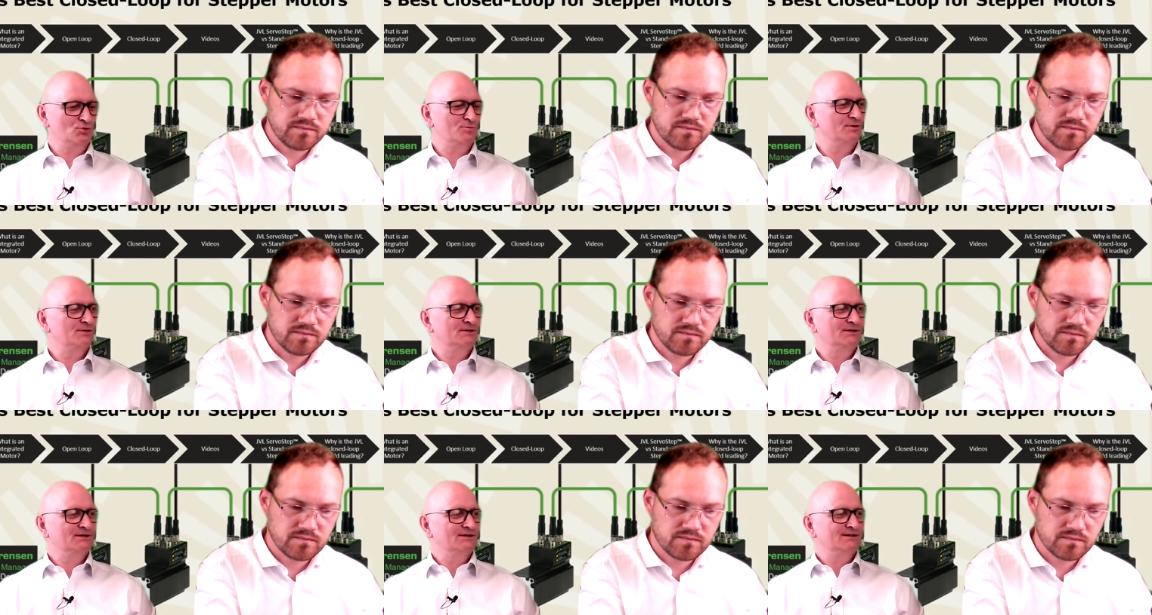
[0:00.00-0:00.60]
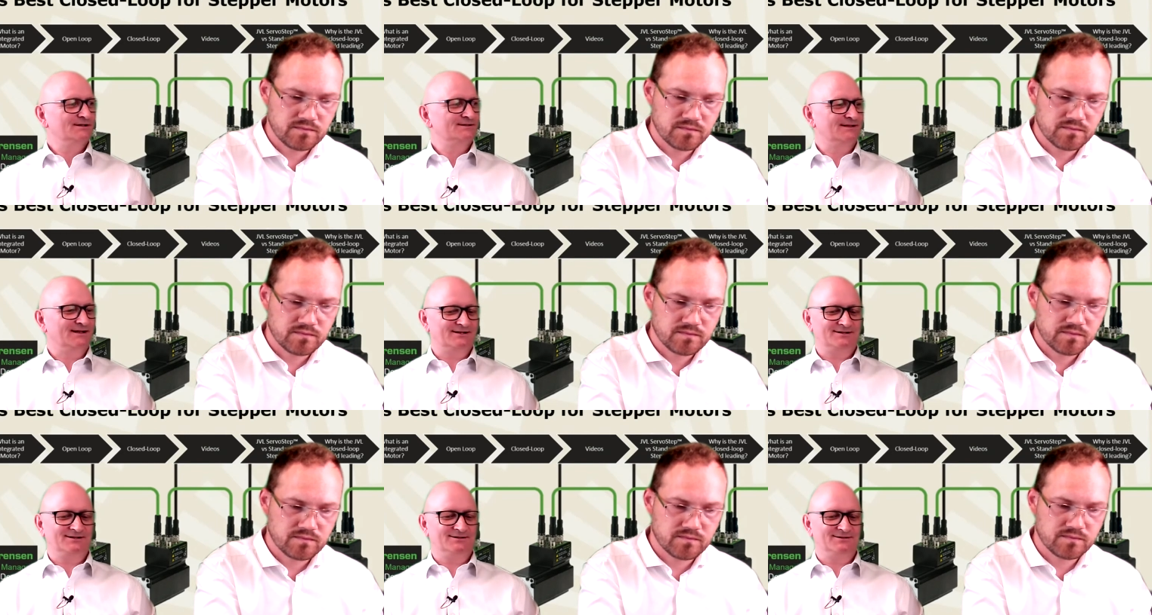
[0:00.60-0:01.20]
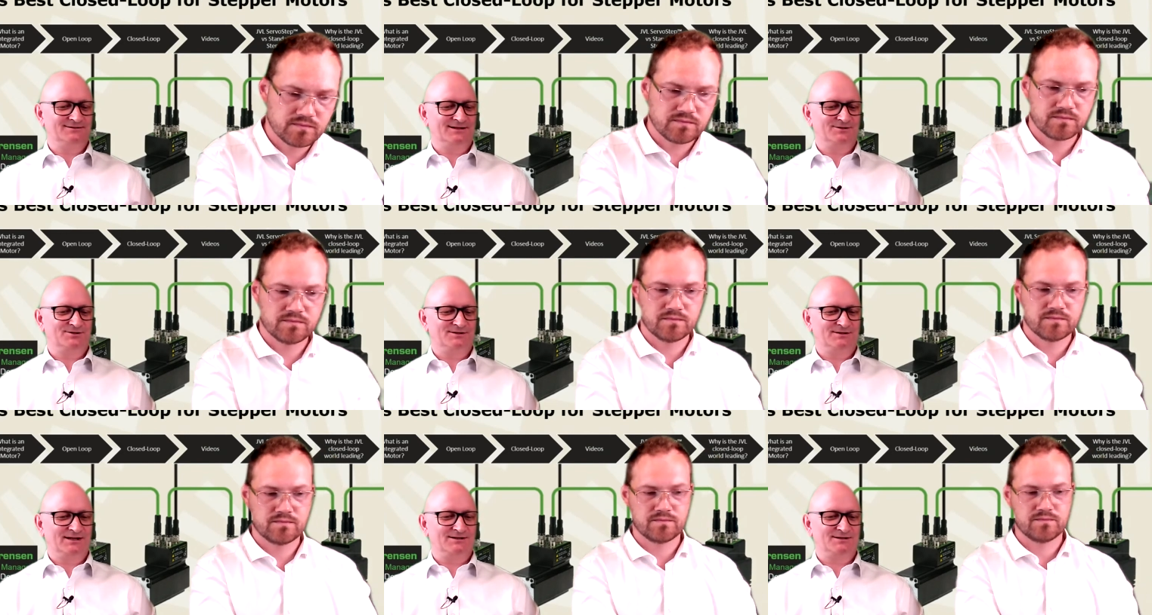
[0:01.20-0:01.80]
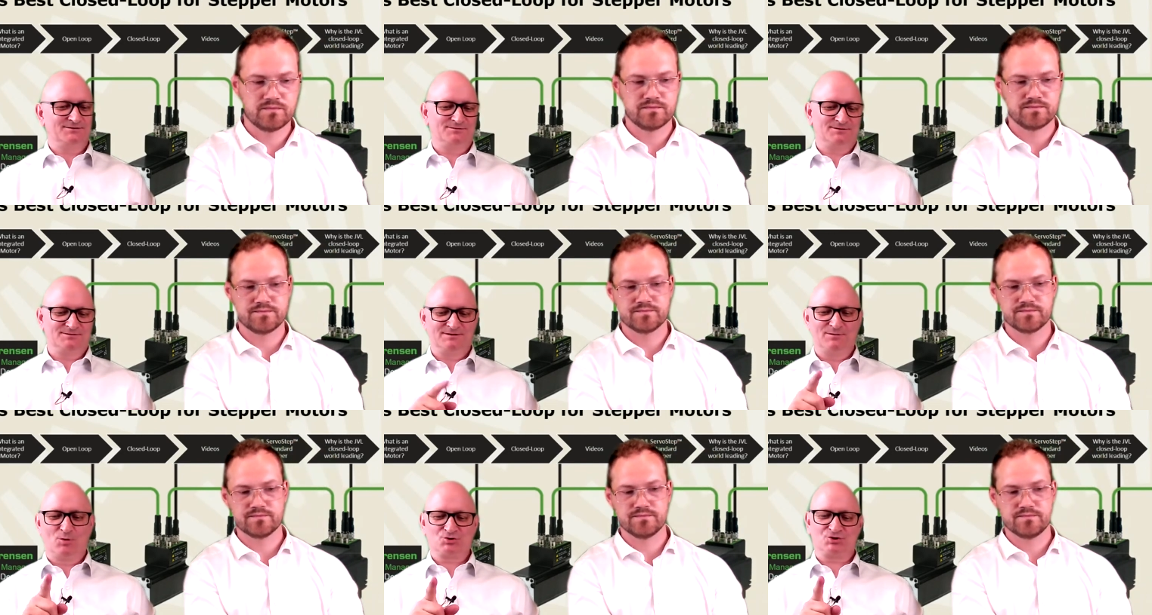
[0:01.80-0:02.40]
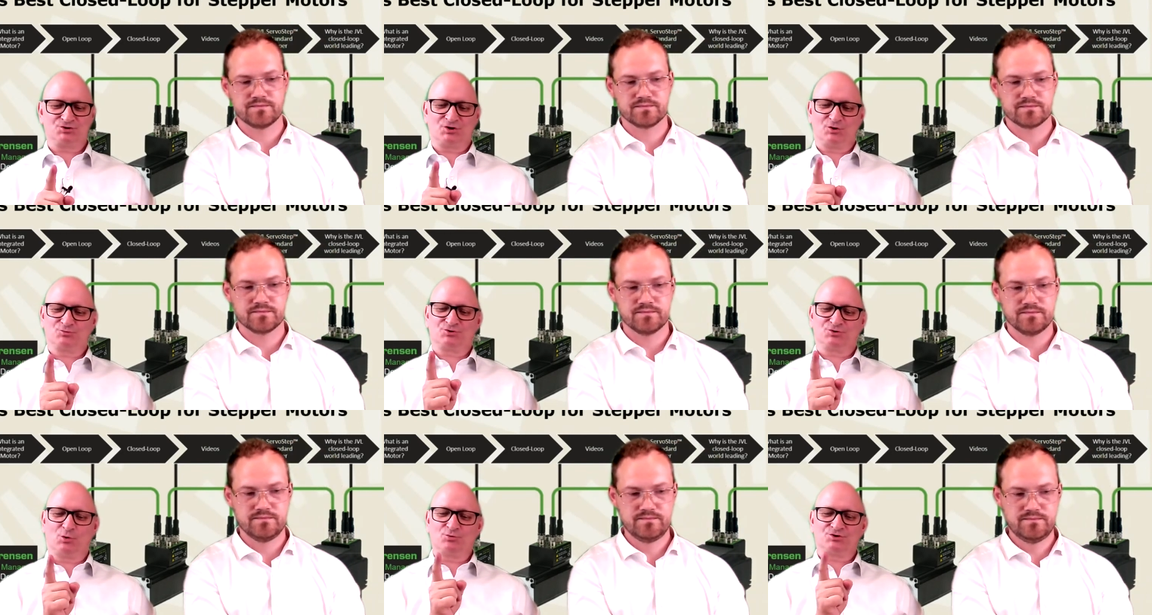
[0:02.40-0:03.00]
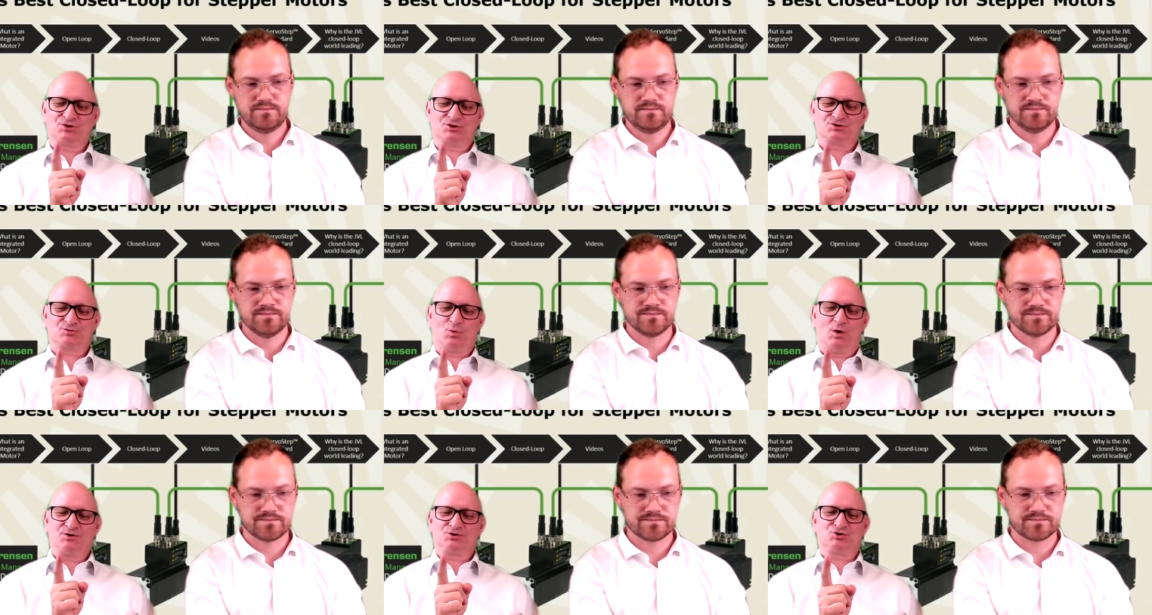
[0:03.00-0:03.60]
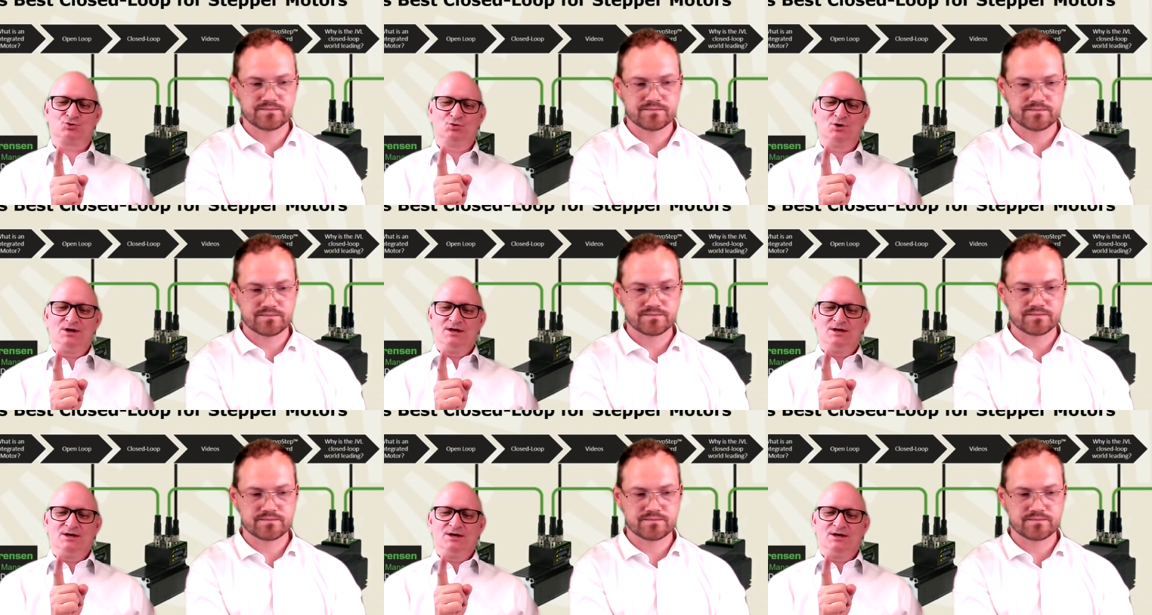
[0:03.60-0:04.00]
Speaker 1: loop that uh, that that the motor don't don't just want to